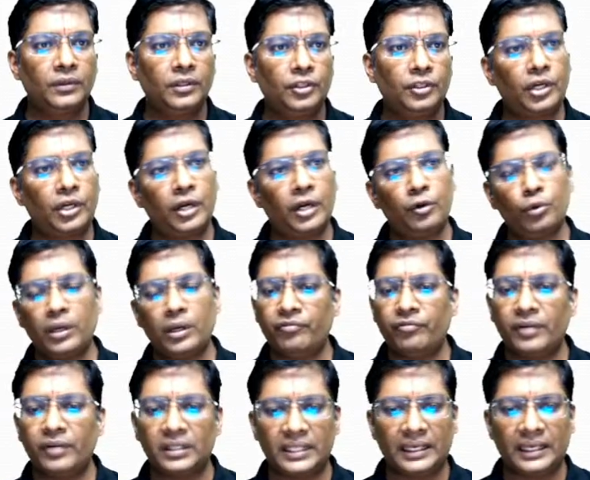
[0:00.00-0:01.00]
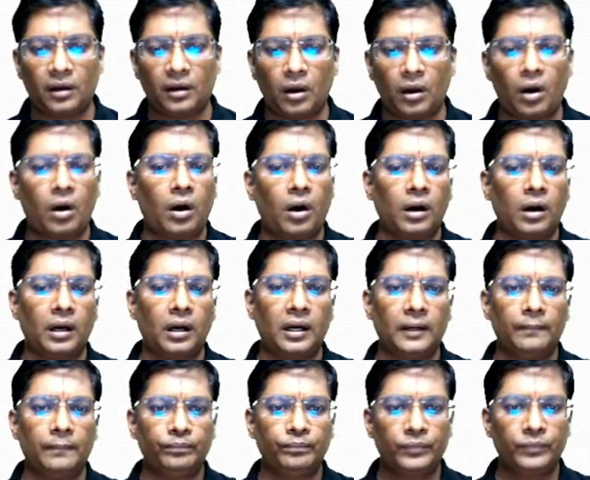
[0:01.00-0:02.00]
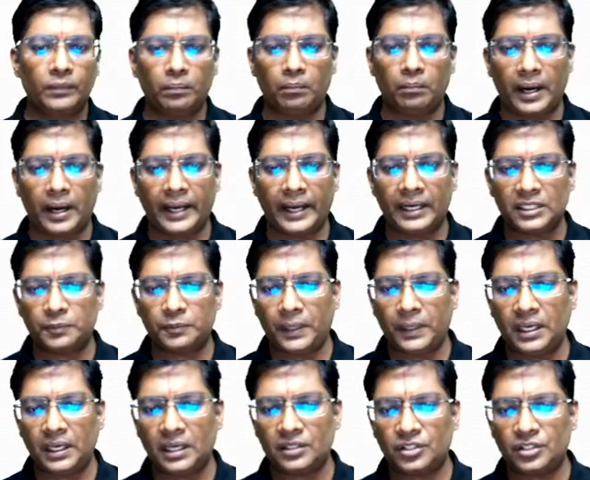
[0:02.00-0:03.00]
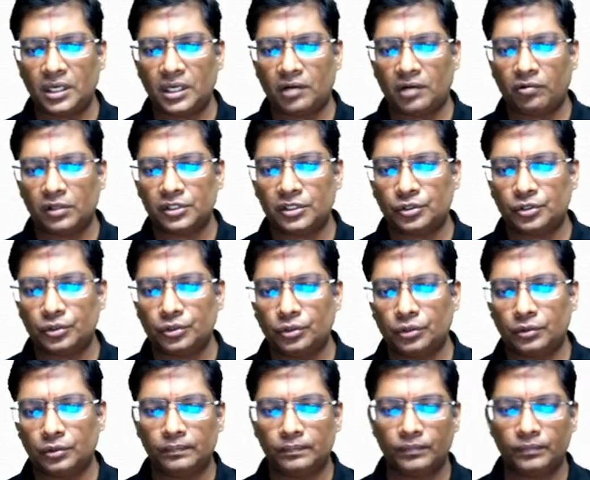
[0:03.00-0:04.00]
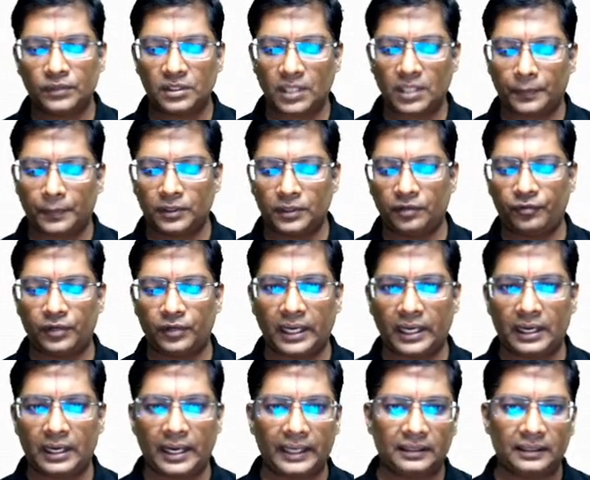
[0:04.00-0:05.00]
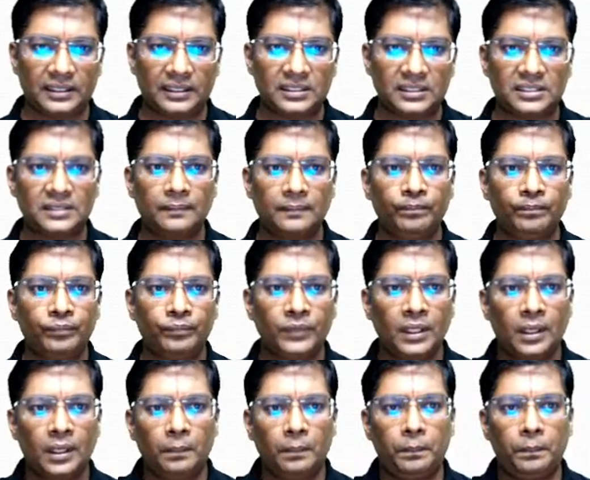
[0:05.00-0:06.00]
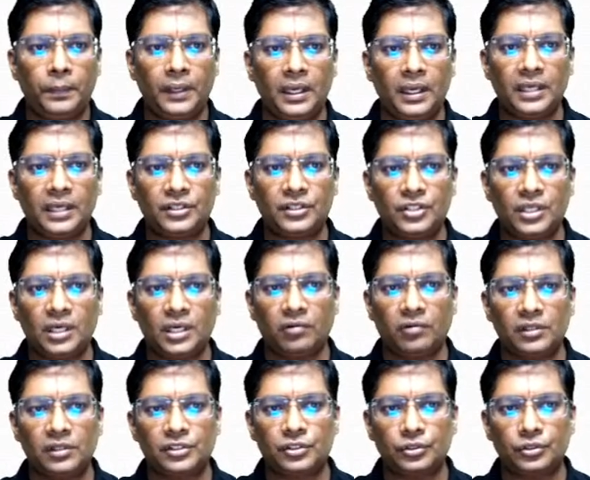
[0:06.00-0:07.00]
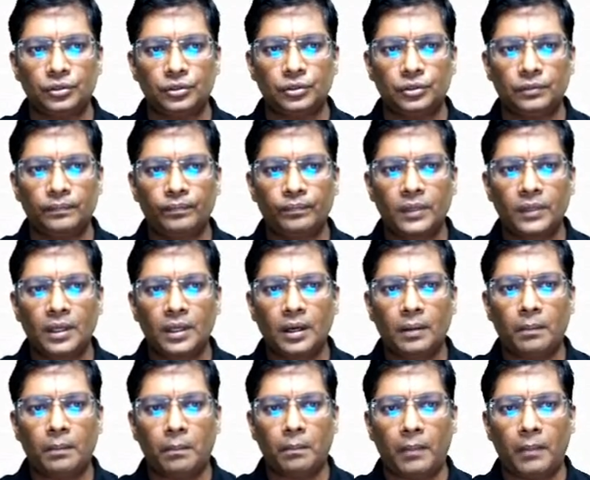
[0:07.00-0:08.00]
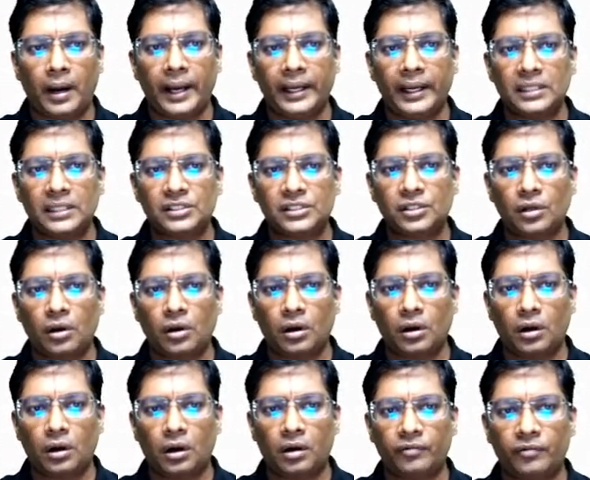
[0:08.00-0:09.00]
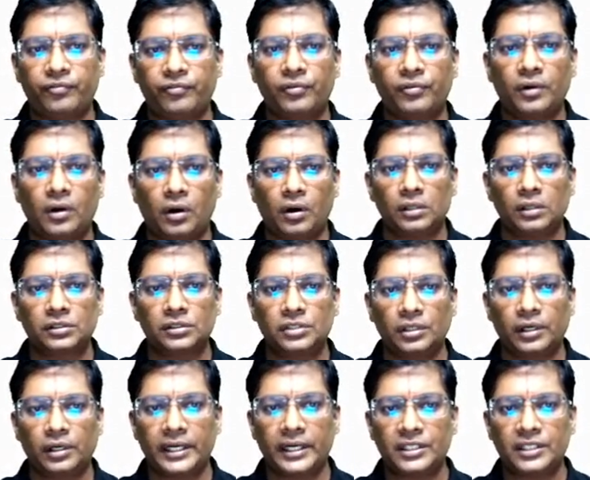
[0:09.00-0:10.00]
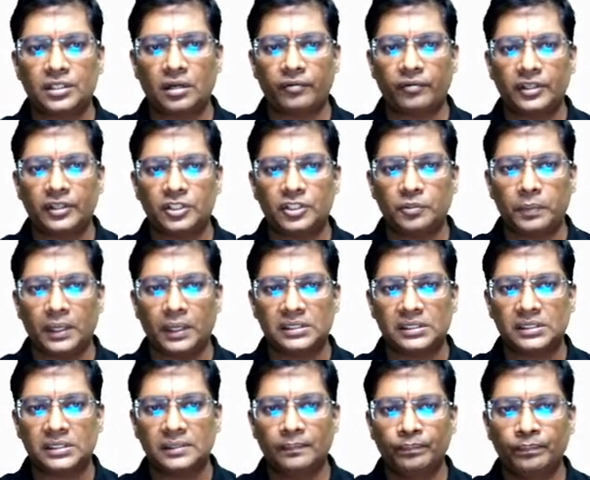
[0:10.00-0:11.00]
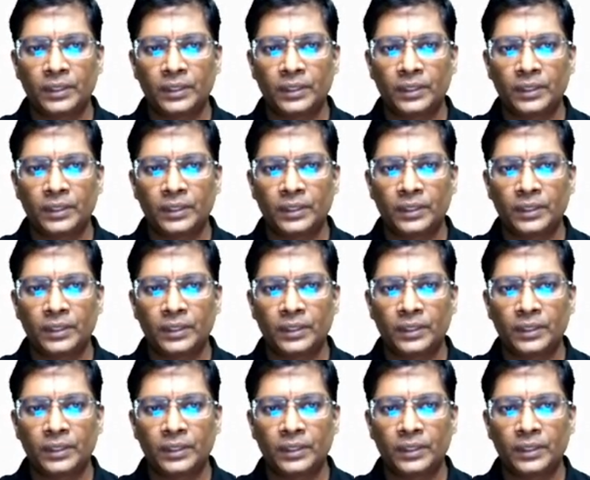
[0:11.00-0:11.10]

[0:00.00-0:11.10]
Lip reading: You can do everything. Log minus pH equals to, suppose if you take like this, pH equals to minus log of concentration of H plus.